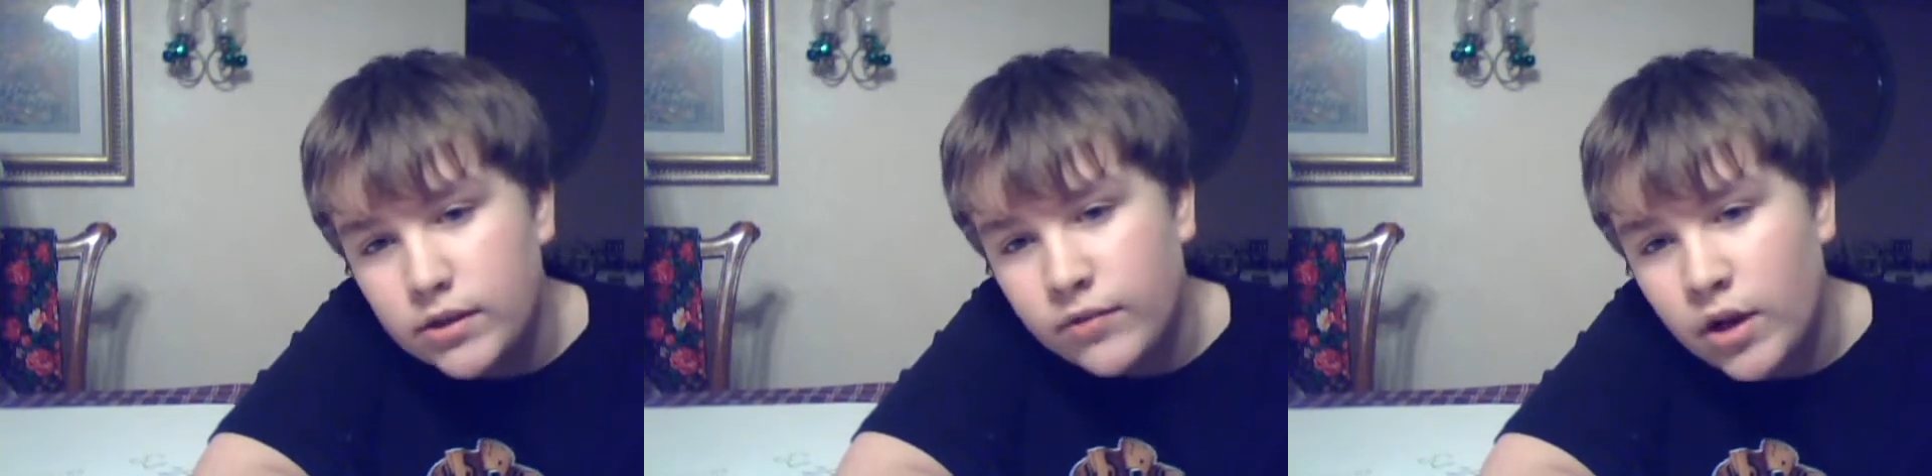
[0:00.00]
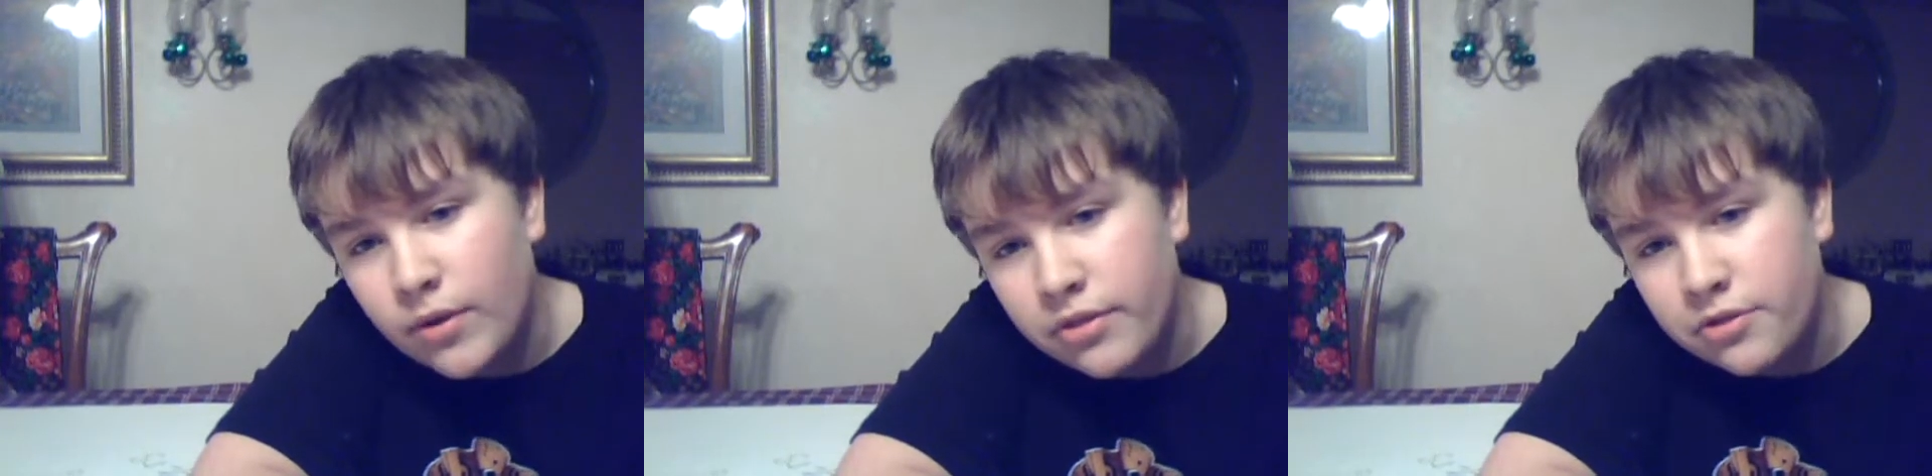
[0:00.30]
I've
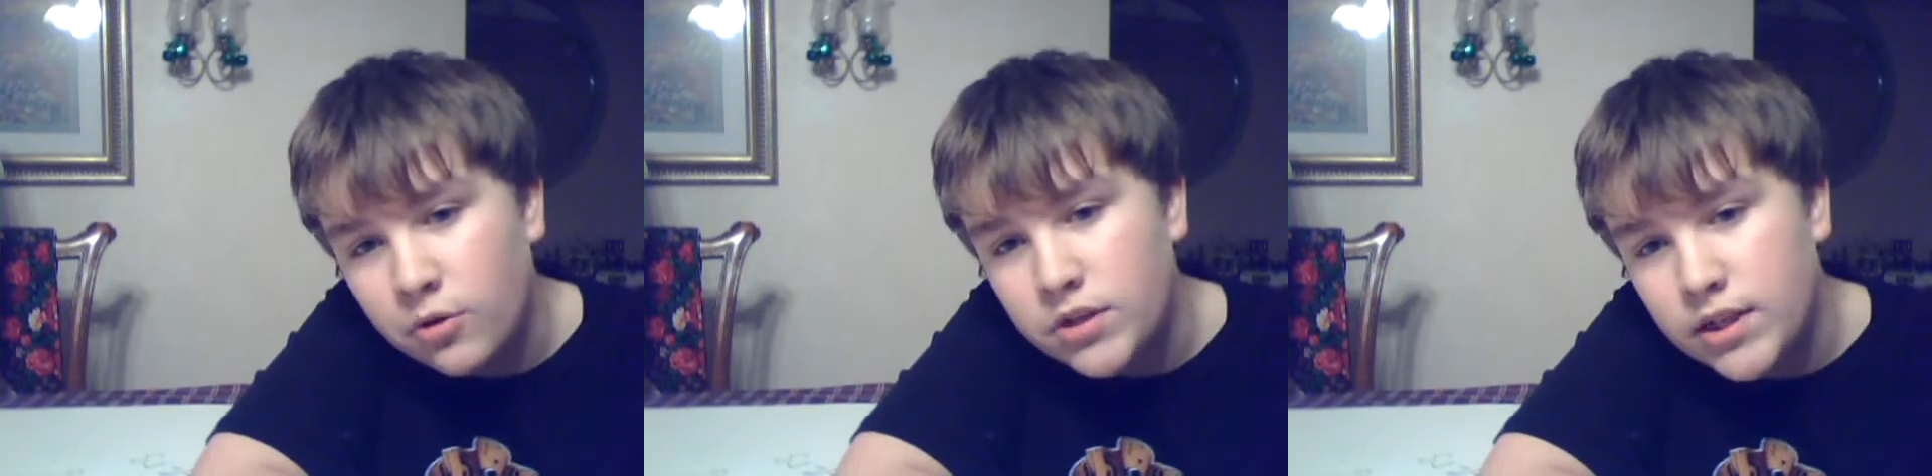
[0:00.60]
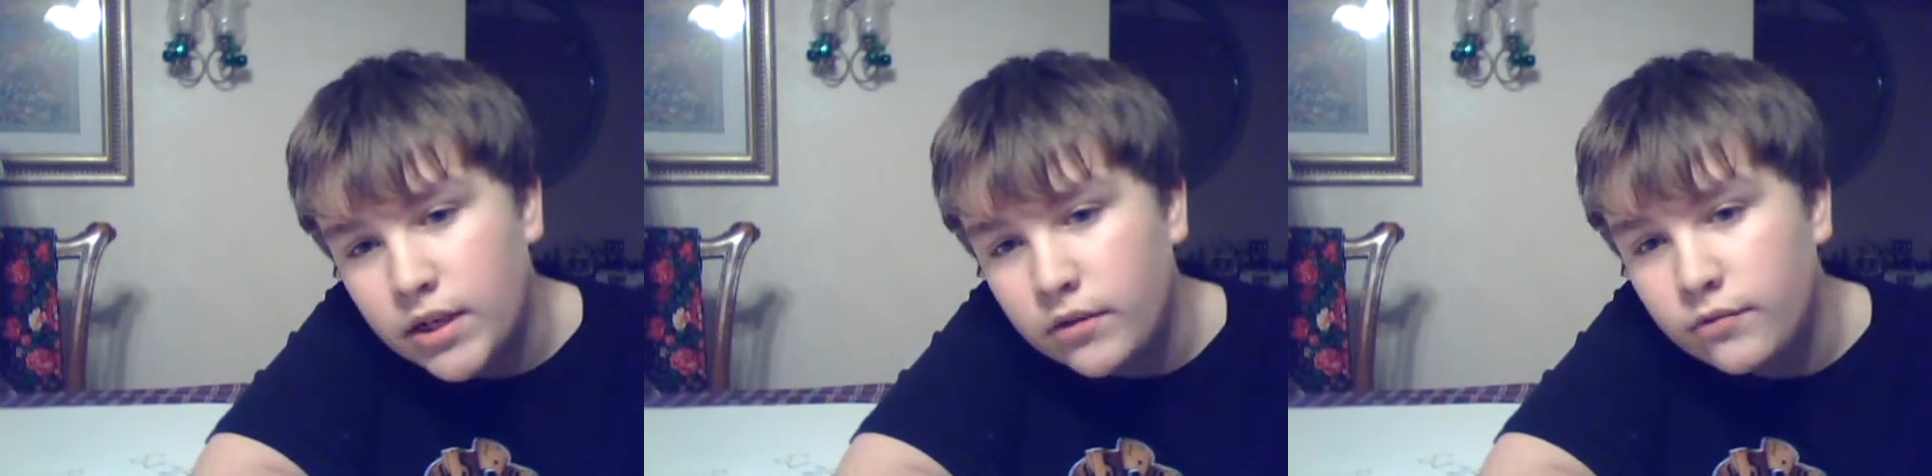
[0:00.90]
got about
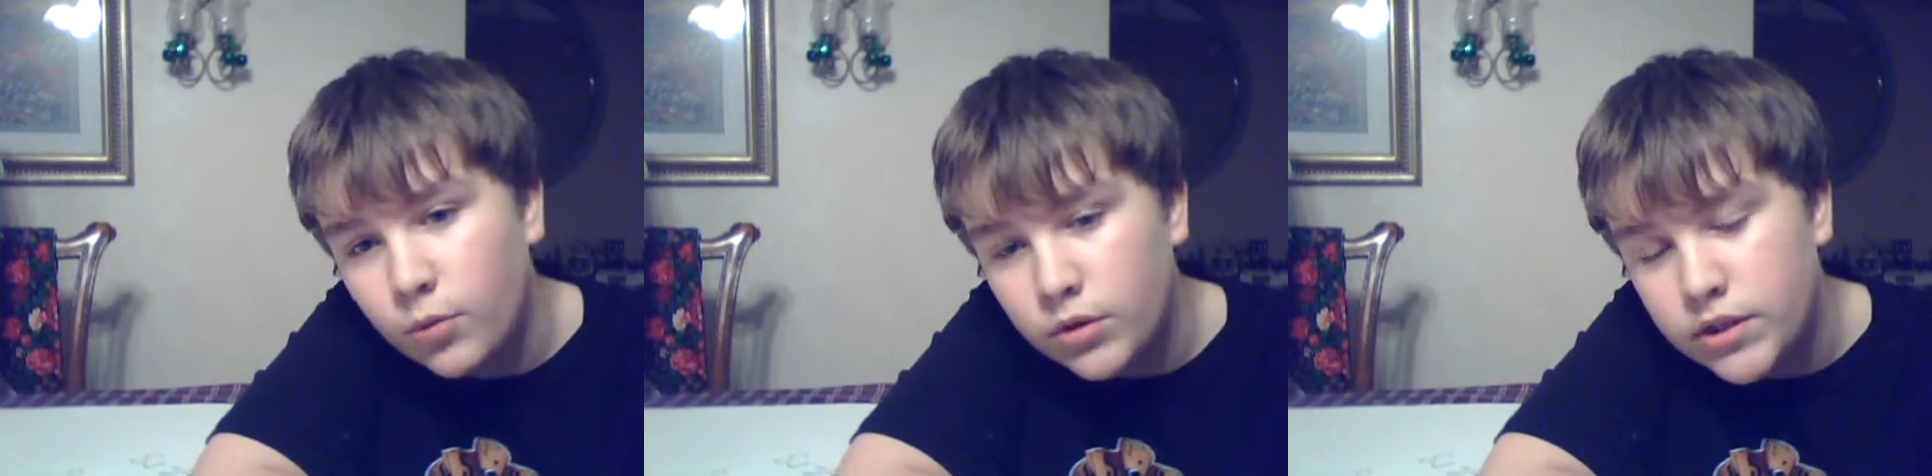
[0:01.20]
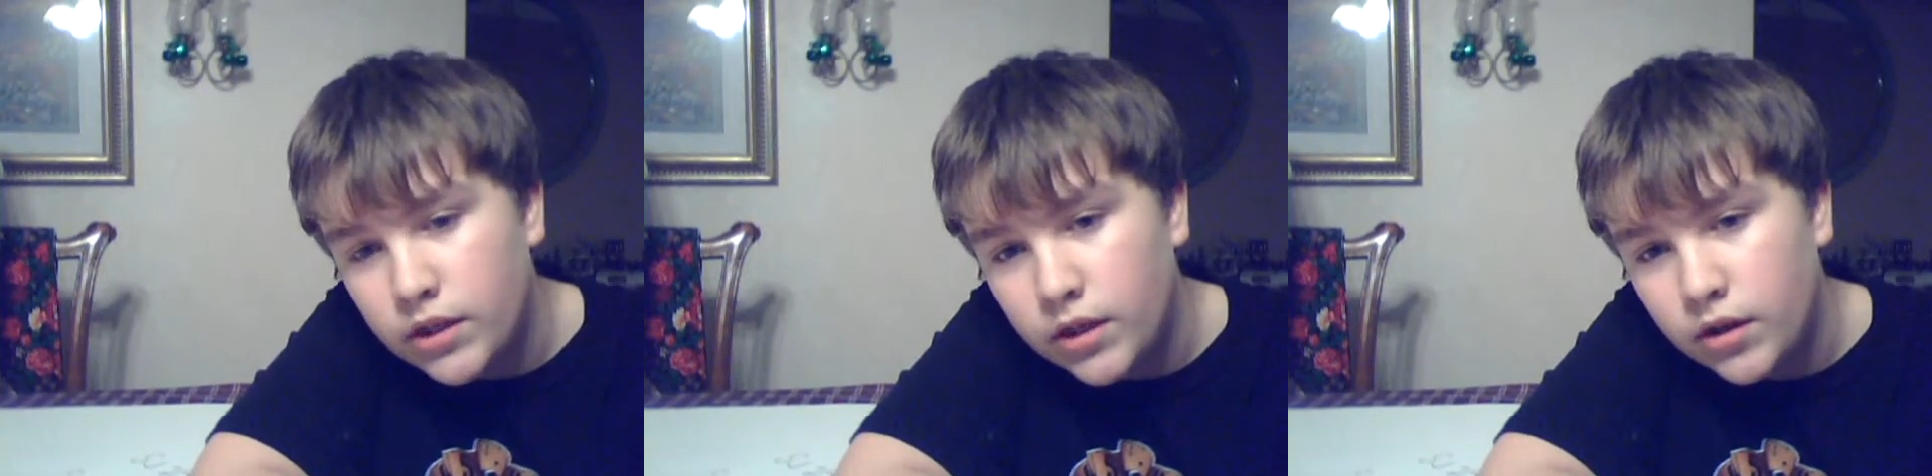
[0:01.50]
13,
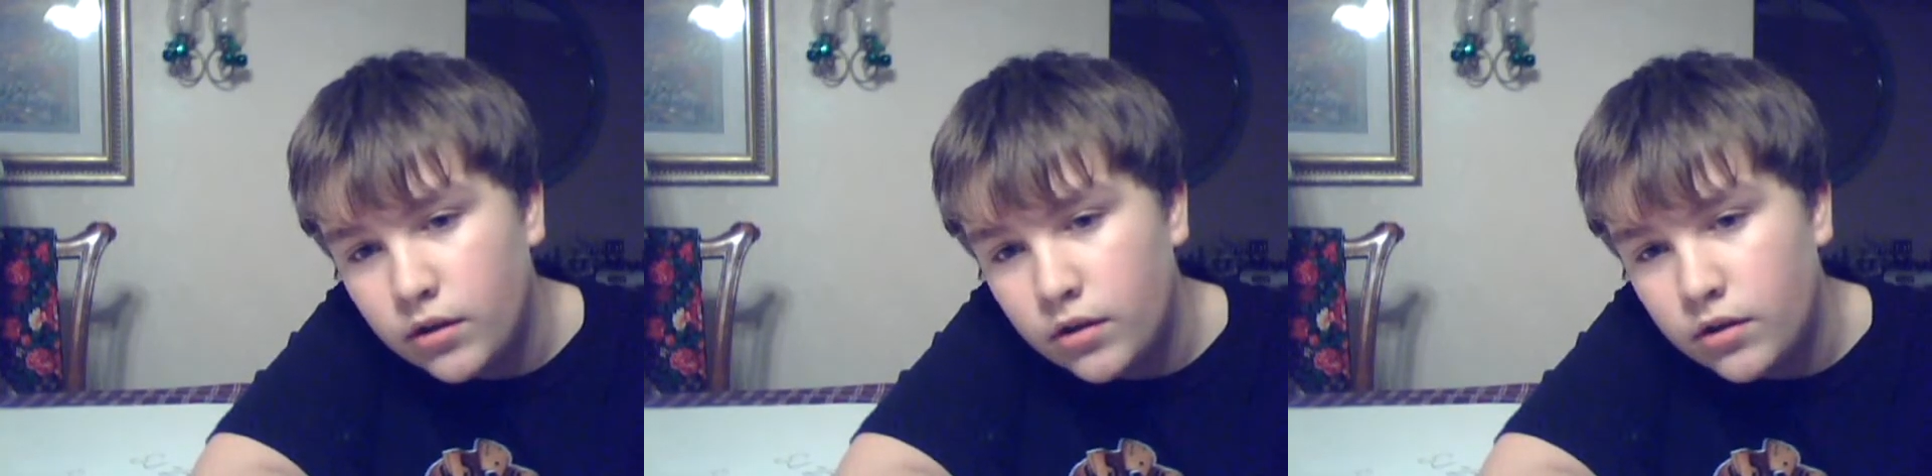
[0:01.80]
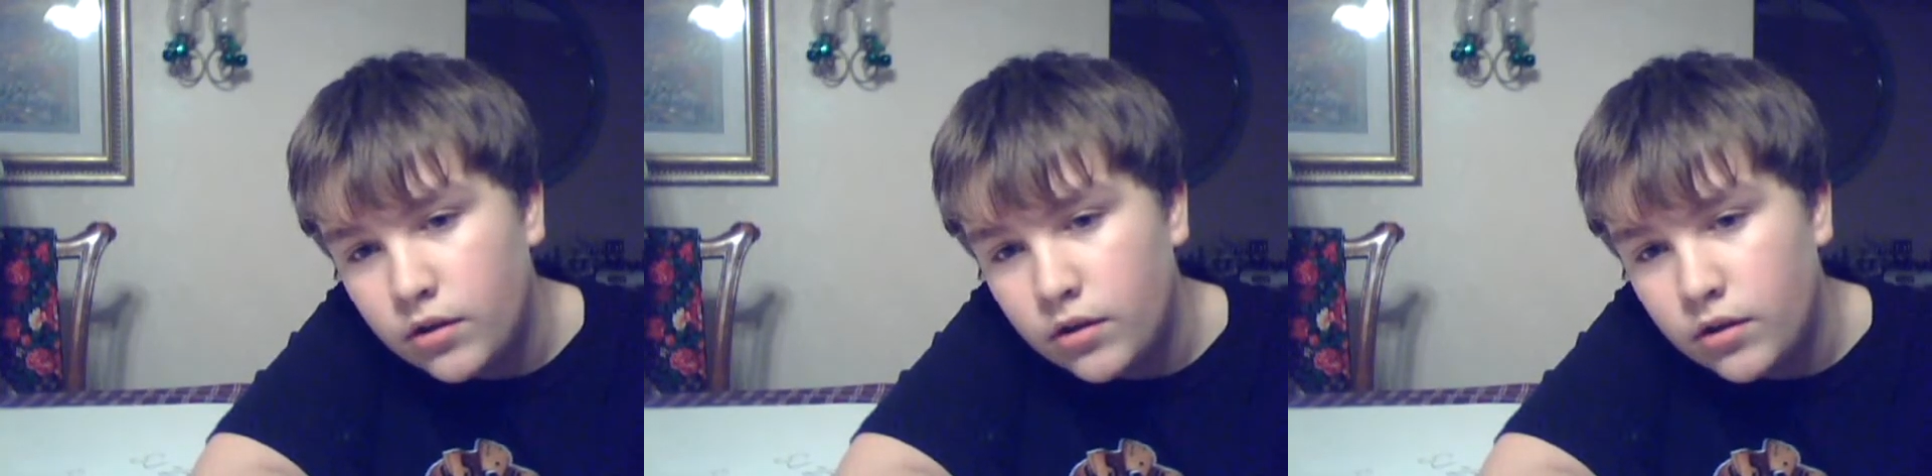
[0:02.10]
14 here,